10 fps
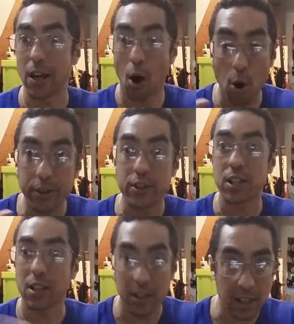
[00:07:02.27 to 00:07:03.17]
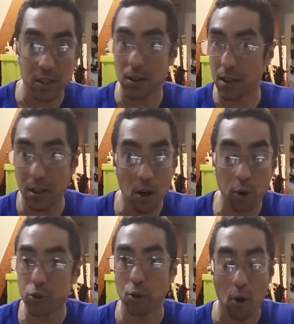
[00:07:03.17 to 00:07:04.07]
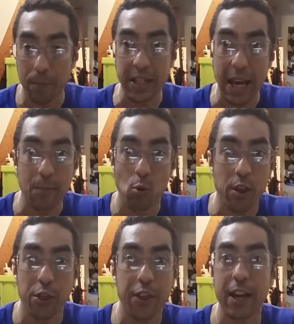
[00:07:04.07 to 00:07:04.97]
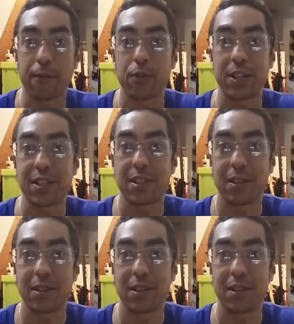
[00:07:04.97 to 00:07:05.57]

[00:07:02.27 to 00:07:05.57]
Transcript: all this culture all became one thing for these,